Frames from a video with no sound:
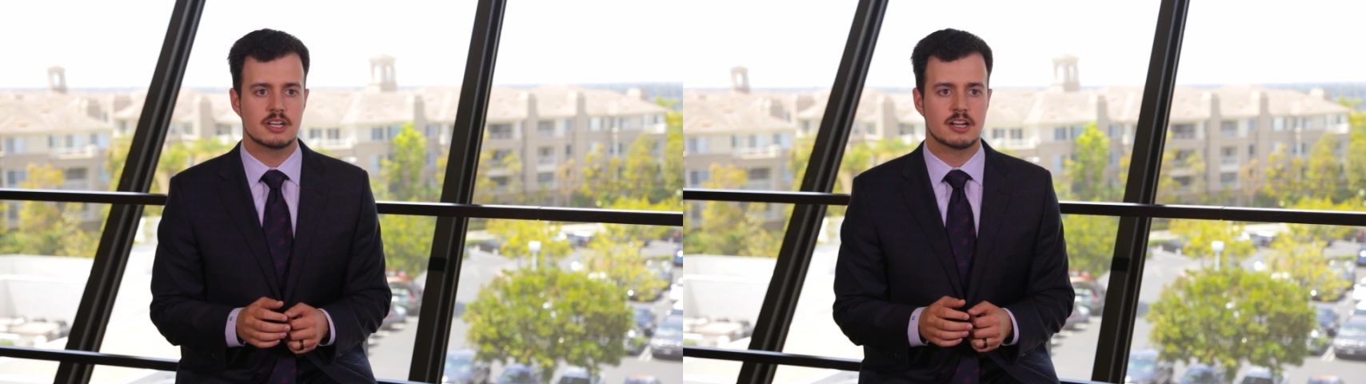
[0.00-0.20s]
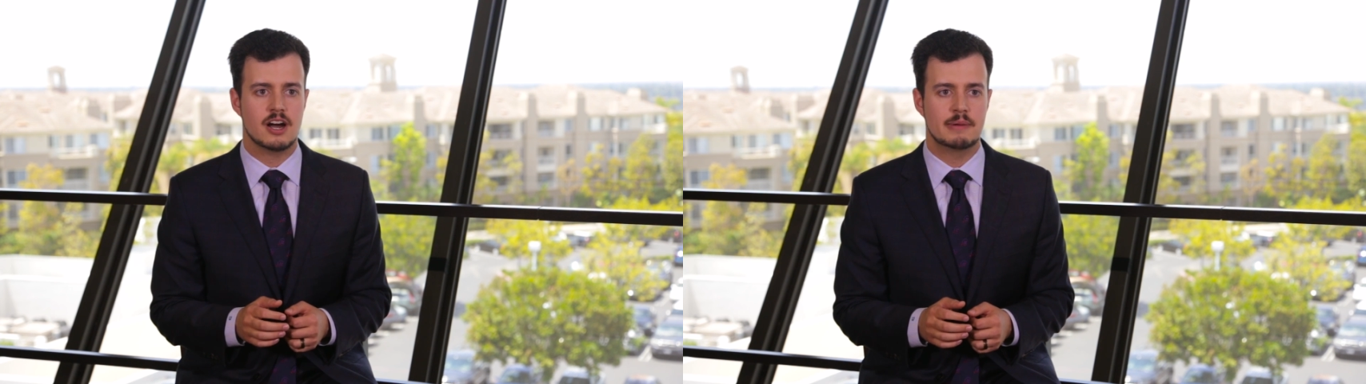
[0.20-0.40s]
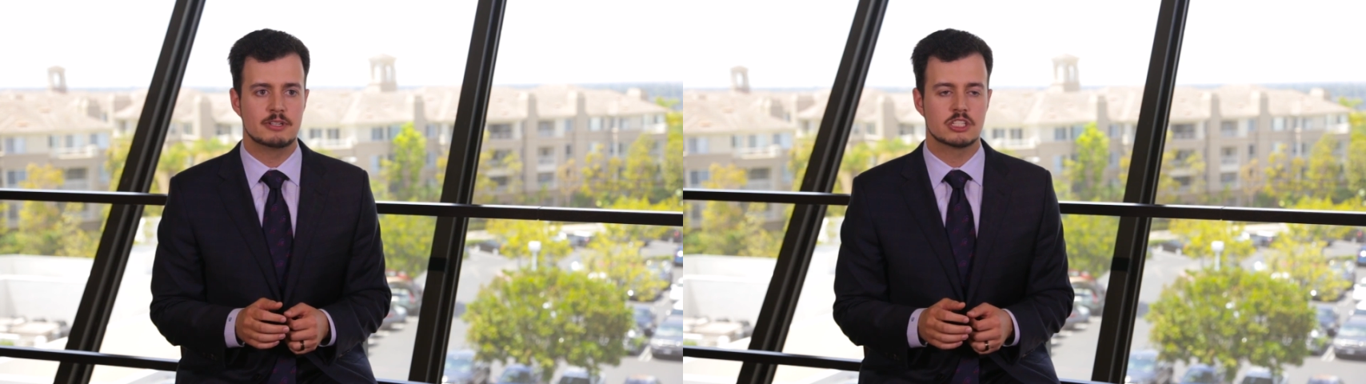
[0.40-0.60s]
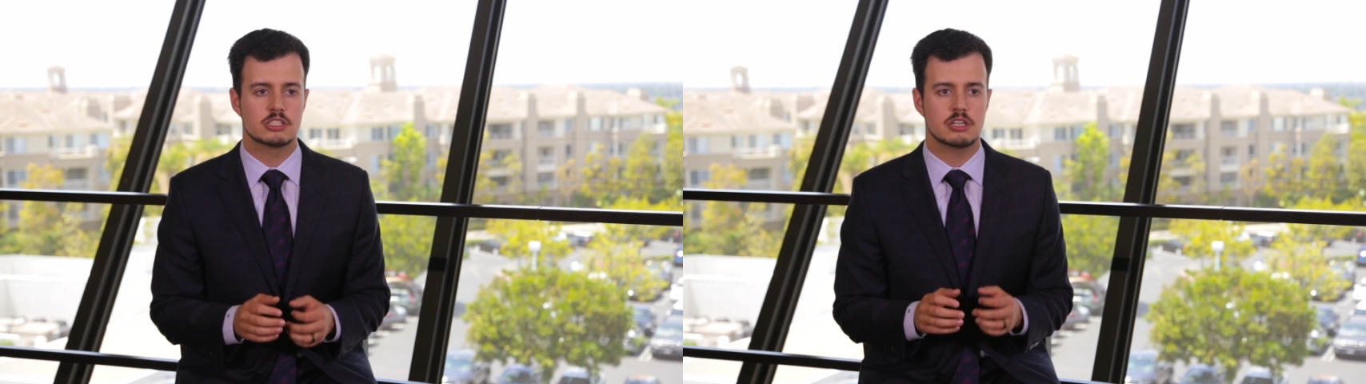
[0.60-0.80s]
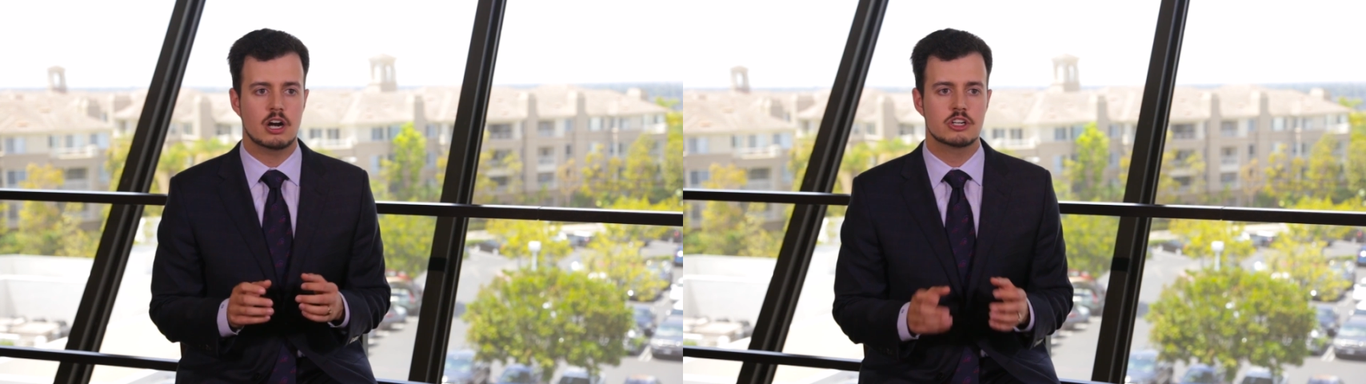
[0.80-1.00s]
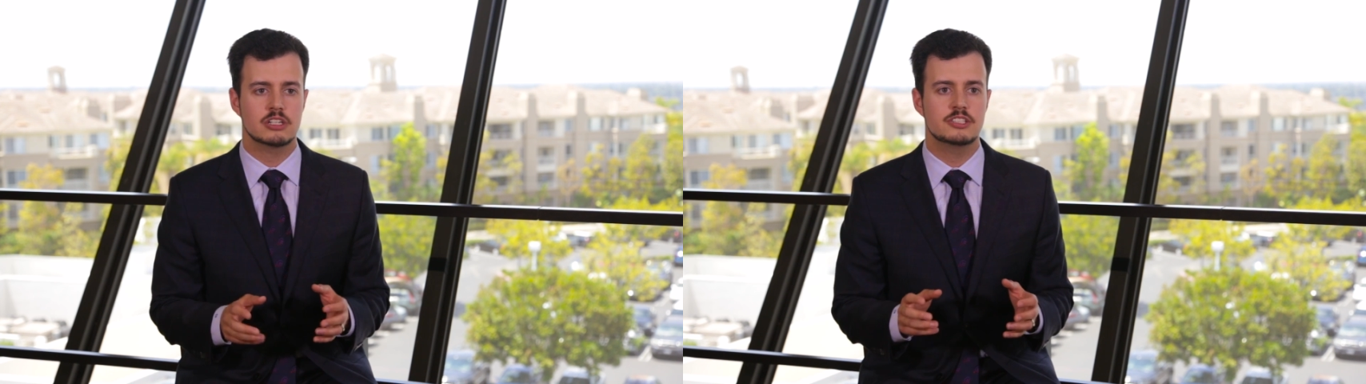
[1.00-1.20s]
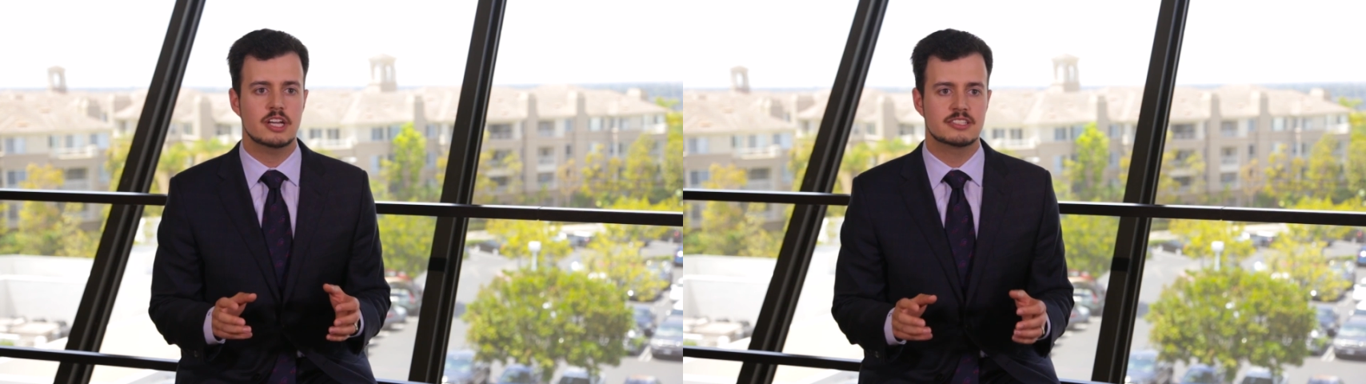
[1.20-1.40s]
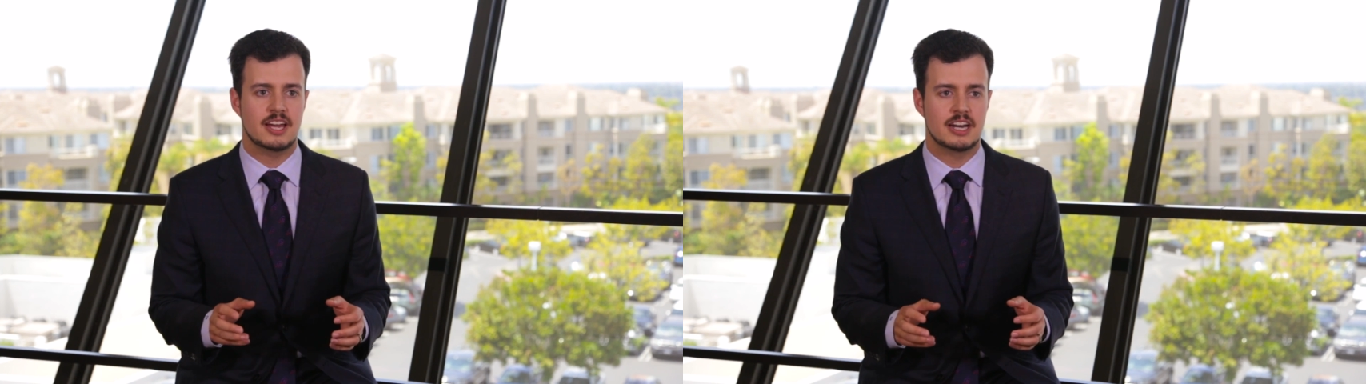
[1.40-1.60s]
and economies is largely
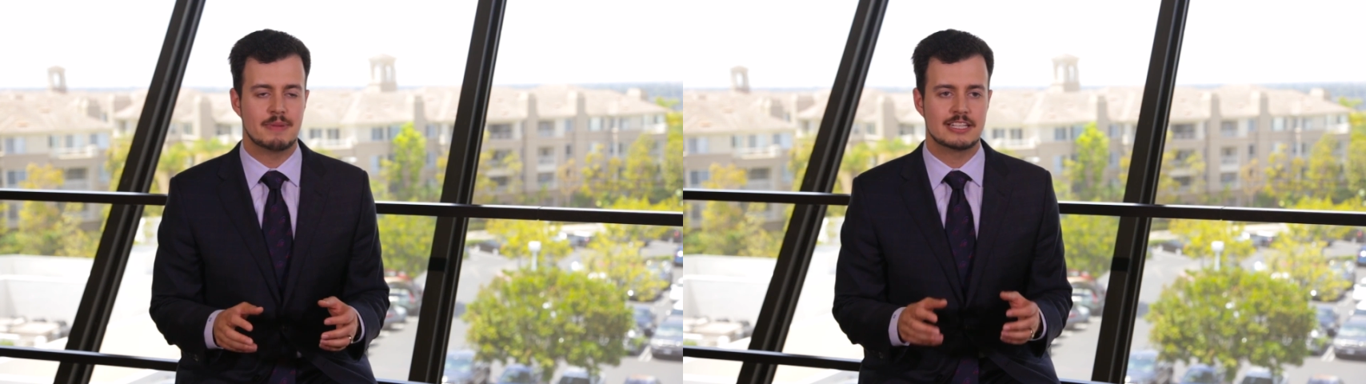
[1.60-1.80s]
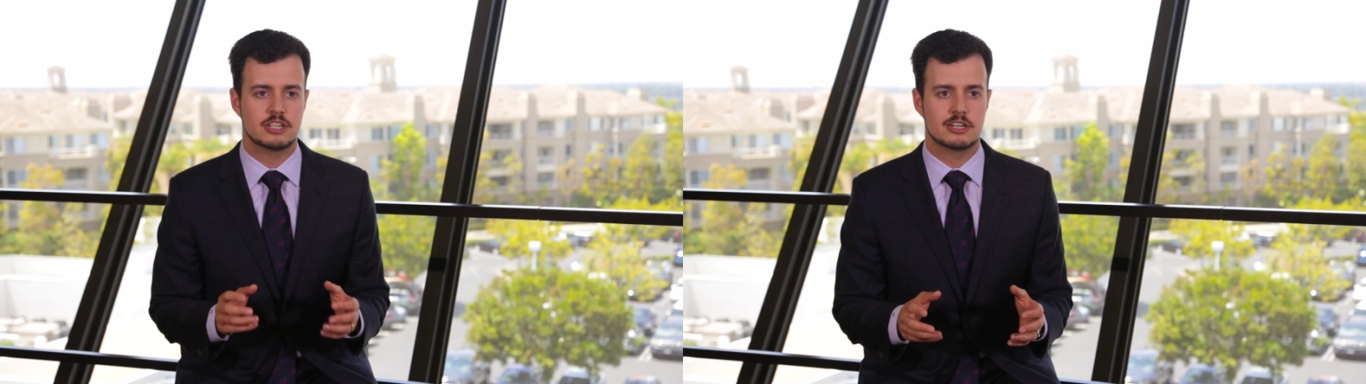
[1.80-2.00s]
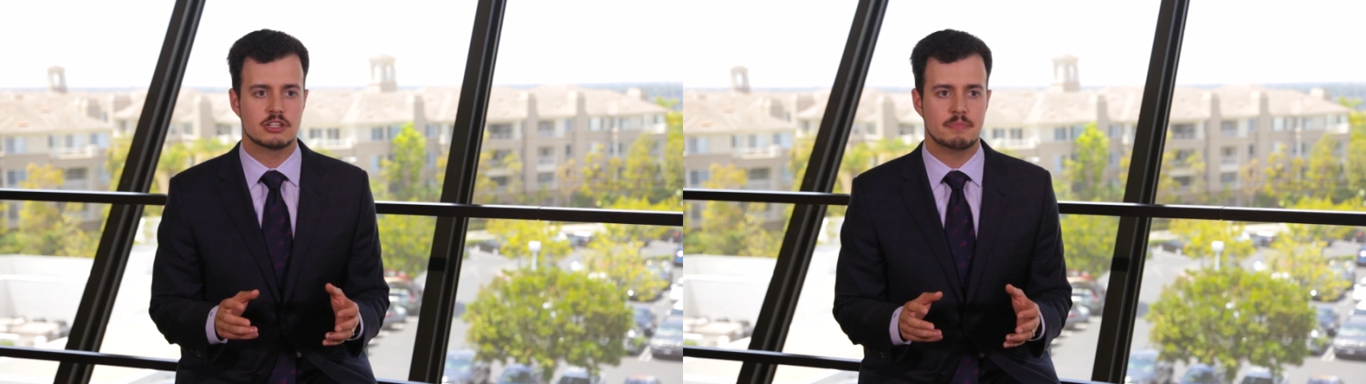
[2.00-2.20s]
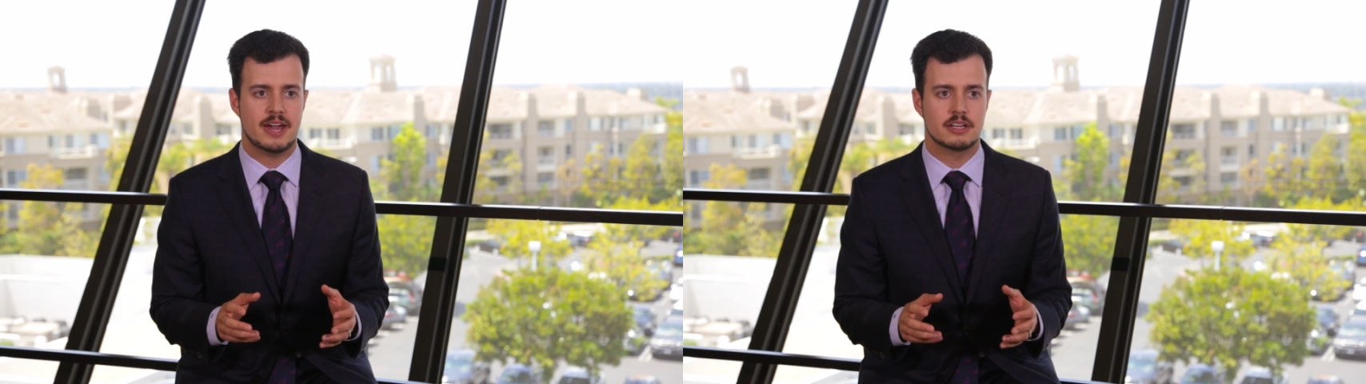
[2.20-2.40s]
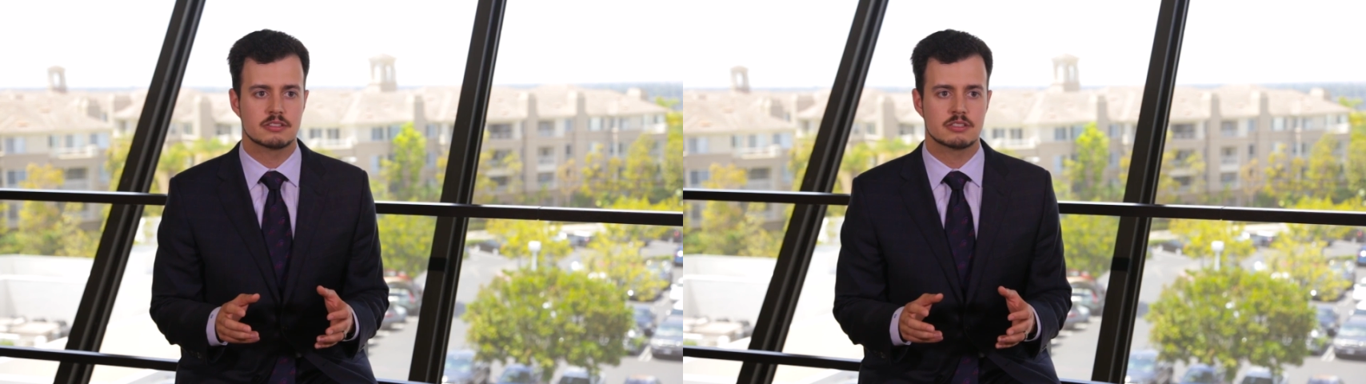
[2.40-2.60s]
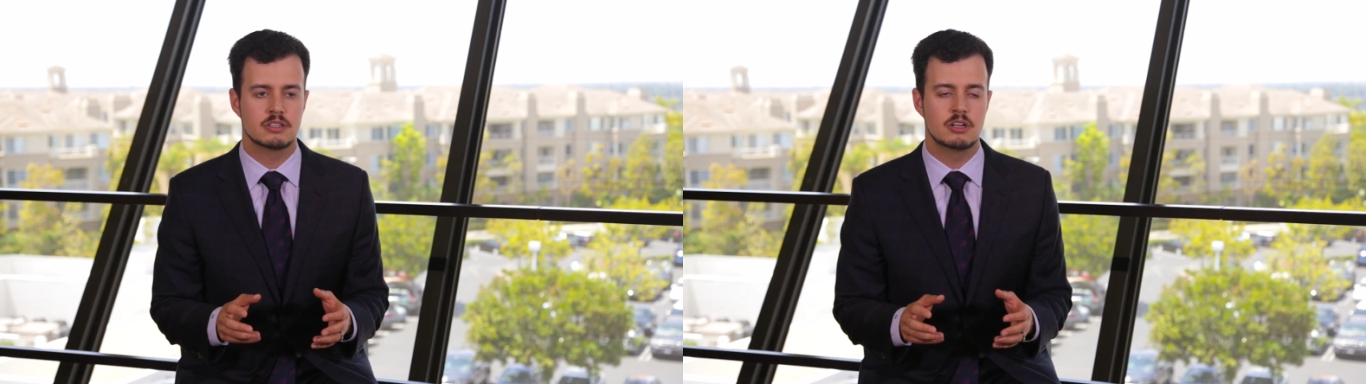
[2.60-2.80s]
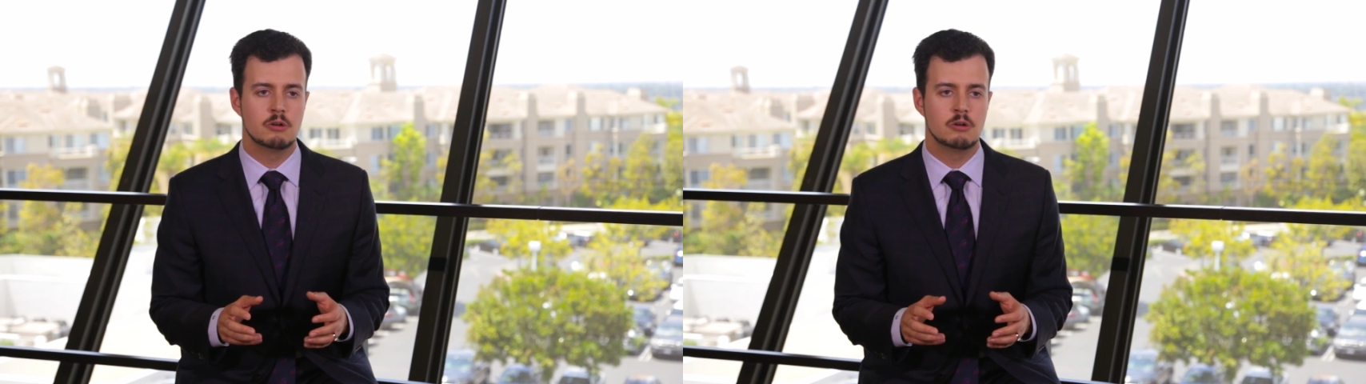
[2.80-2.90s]
dictated by central banks.